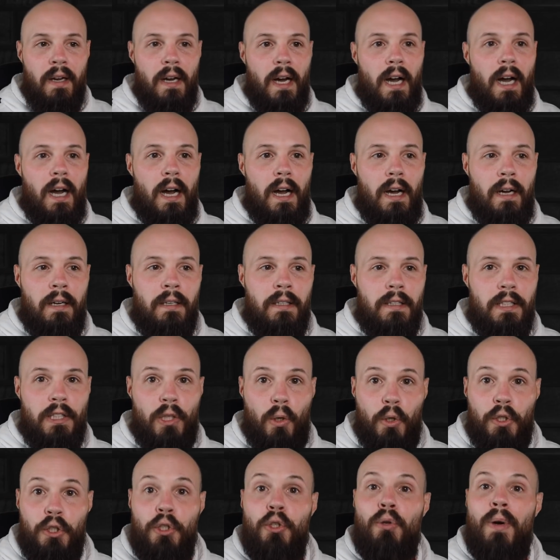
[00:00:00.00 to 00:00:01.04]
uh, you
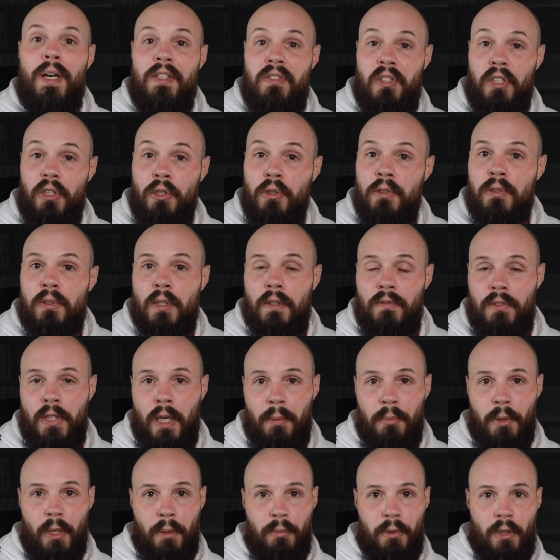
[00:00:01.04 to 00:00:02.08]
know, you as the user of
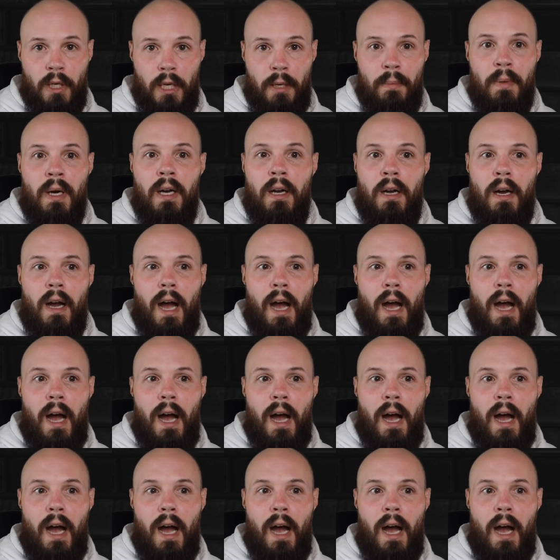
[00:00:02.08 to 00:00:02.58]
DubDubGrub